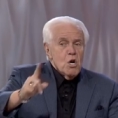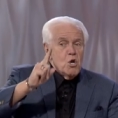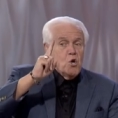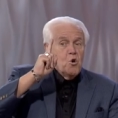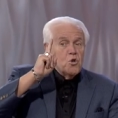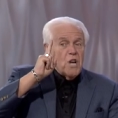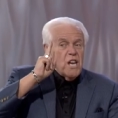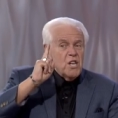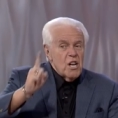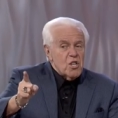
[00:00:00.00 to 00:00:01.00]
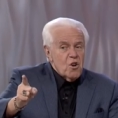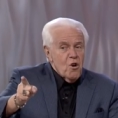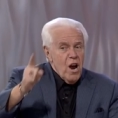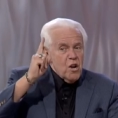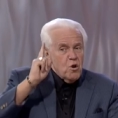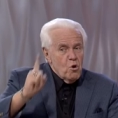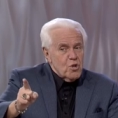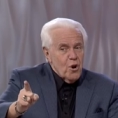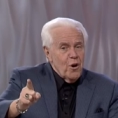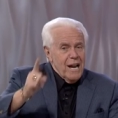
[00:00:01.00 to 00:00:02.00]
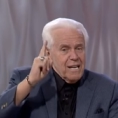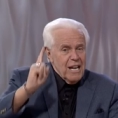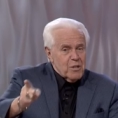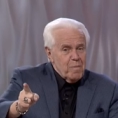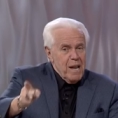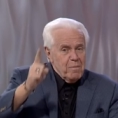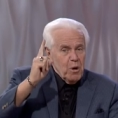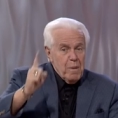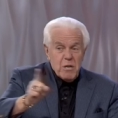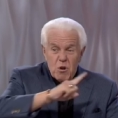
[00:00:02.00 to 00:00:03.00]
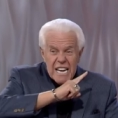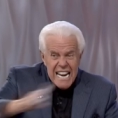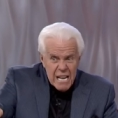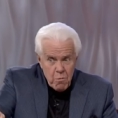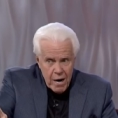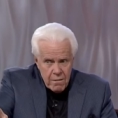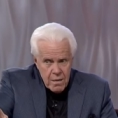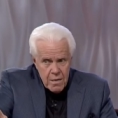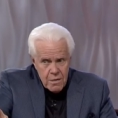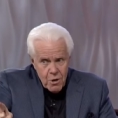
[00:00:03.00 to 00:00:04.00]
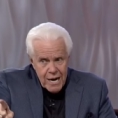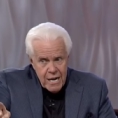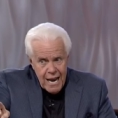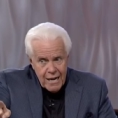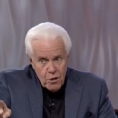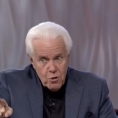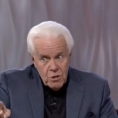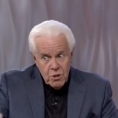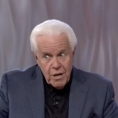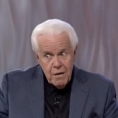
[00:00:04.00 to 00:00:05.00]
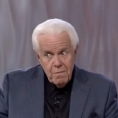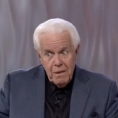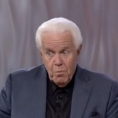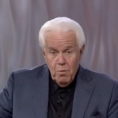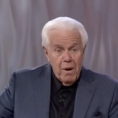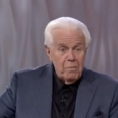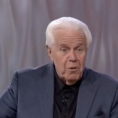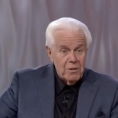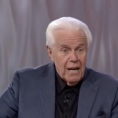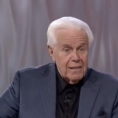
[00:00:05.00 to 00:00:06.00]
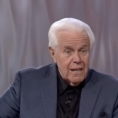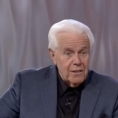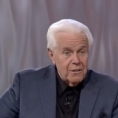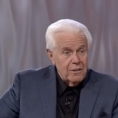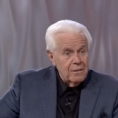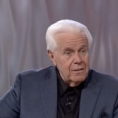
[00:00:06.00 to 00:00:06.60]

You say yes, sir, and no, sir, and yes, ma'am, and no, ma'am to anyone to any other. You understand me? Boy, mama was like that, you know.